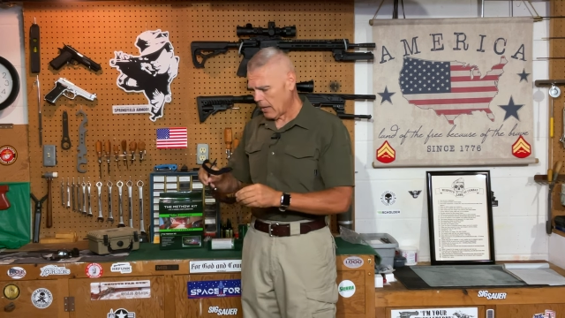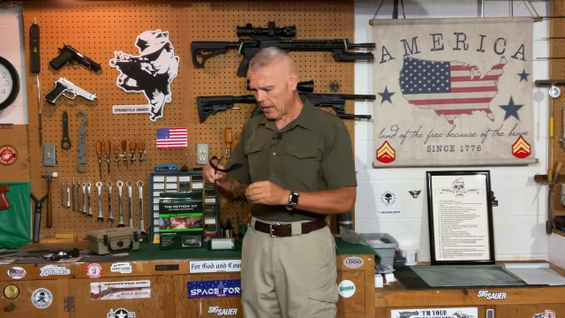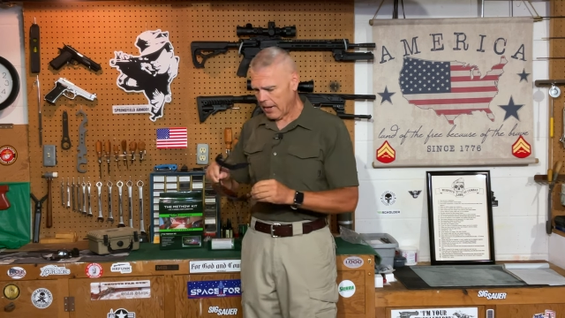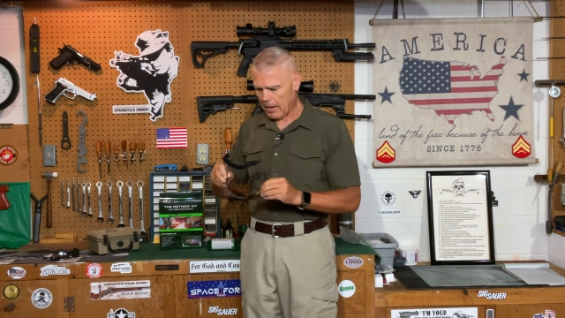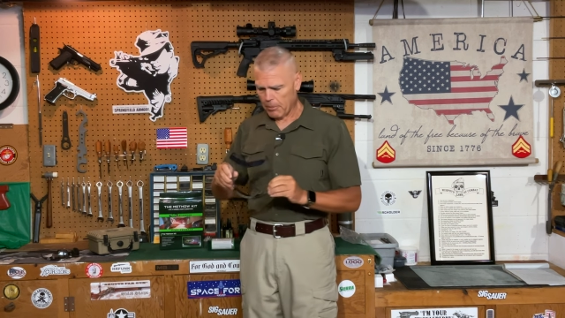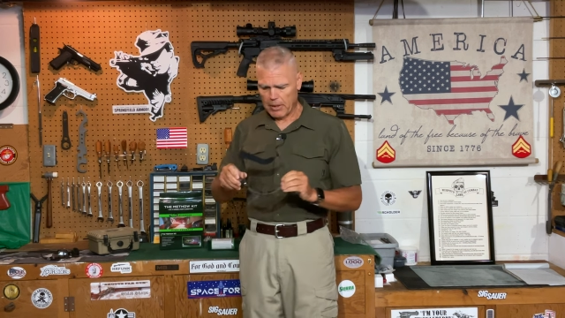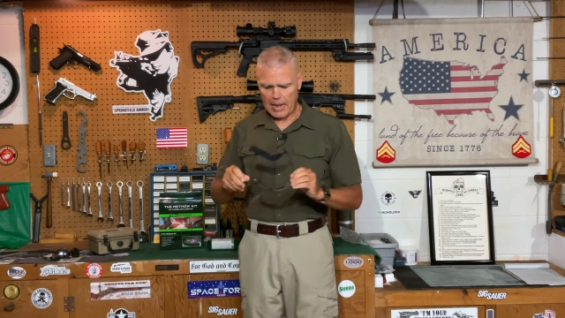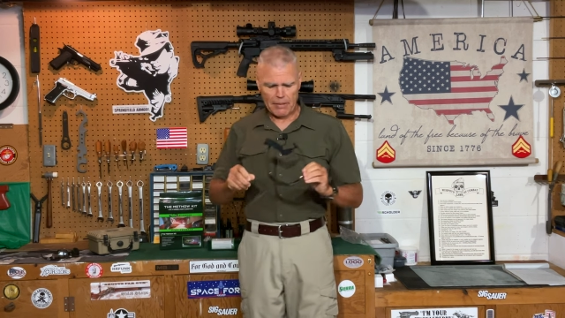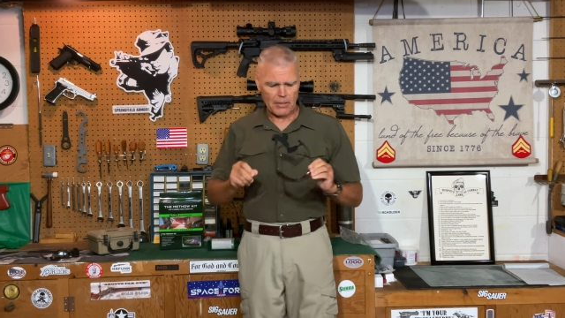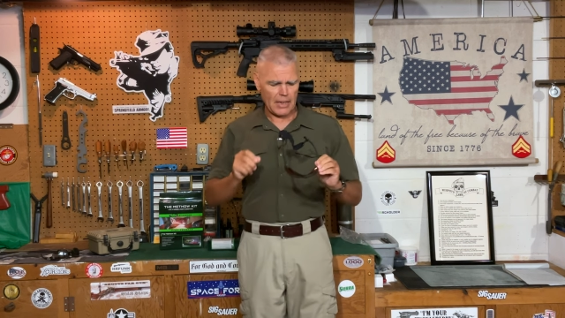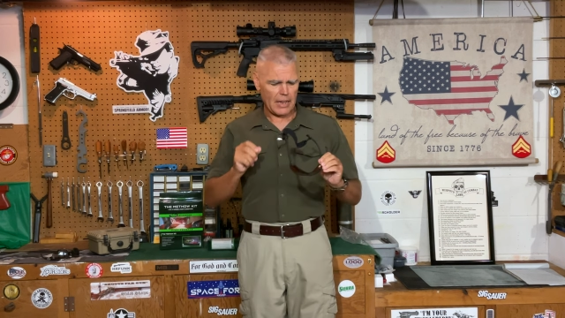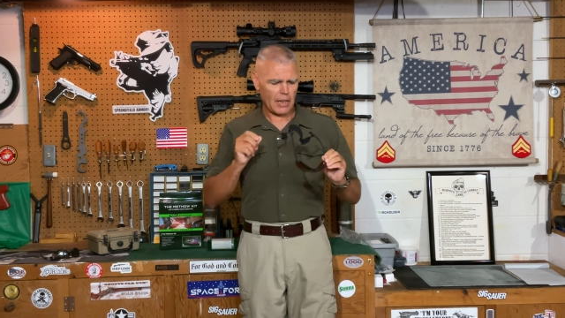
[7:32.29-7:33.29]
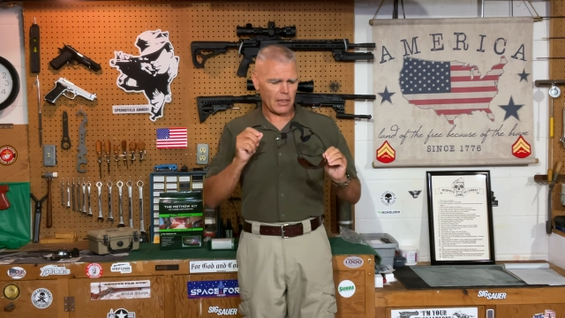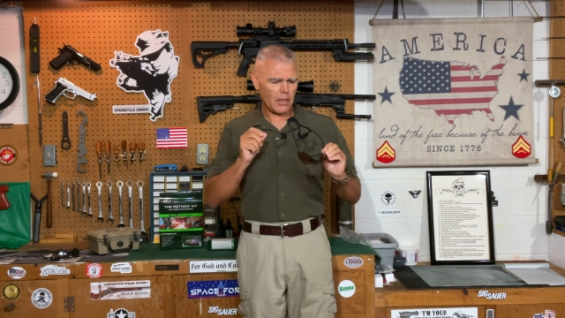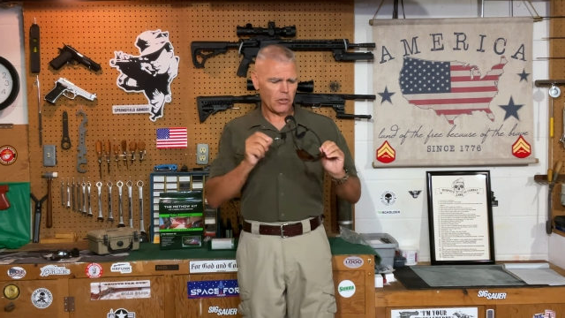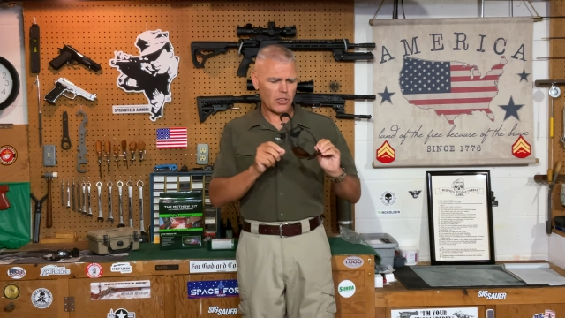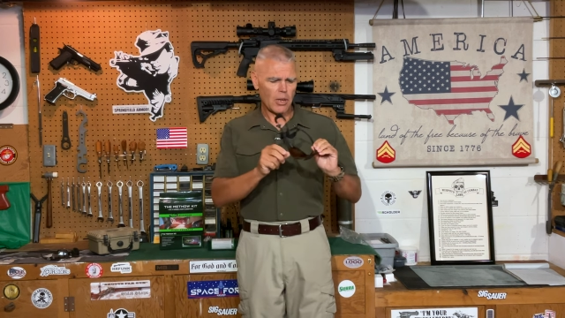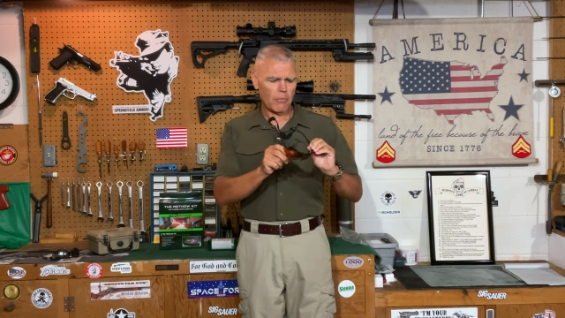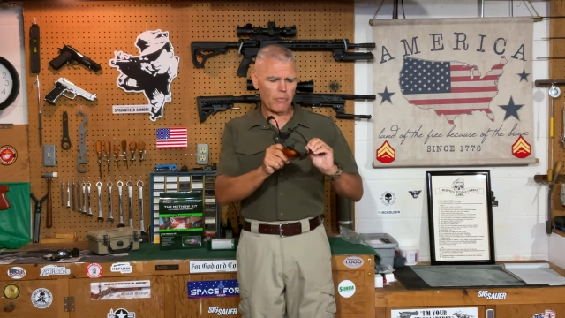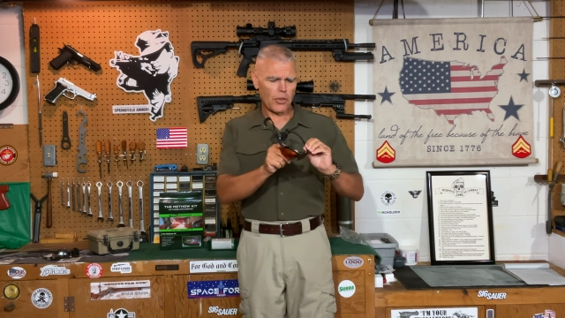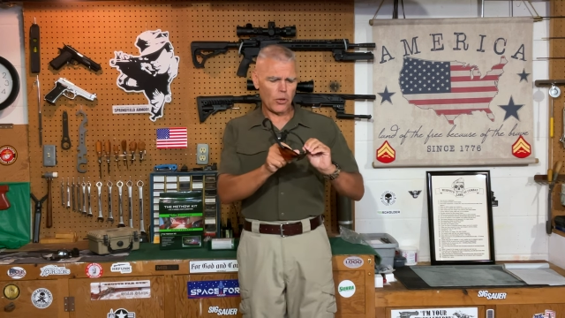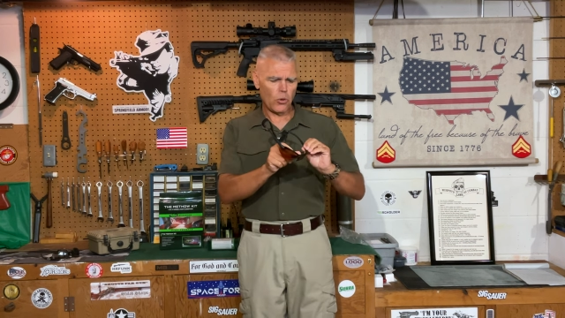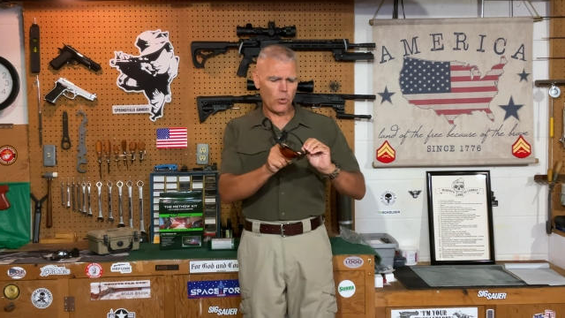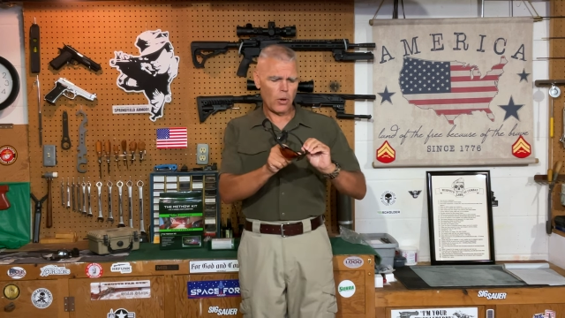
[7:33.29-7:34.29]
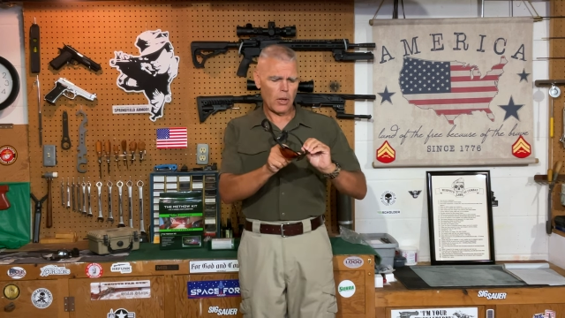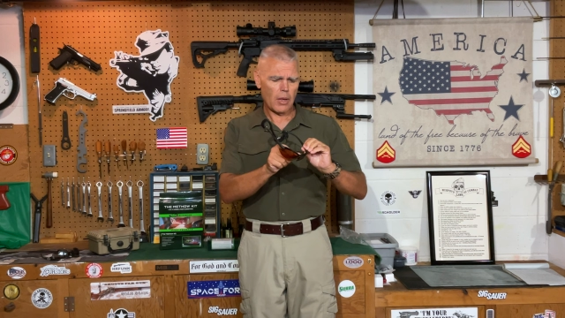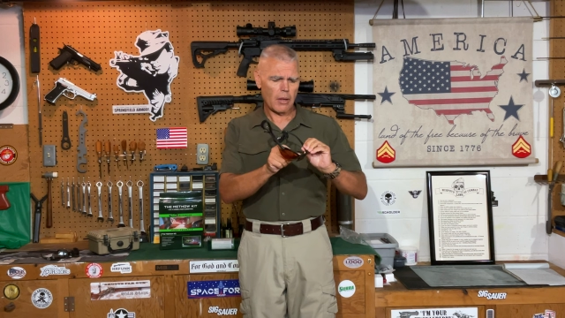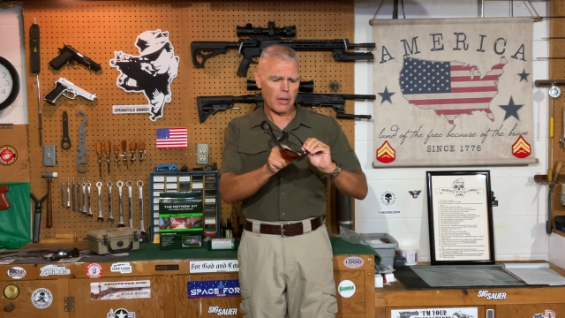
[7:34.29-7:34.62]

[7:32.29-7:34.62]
And I'm going to have to get a close-up view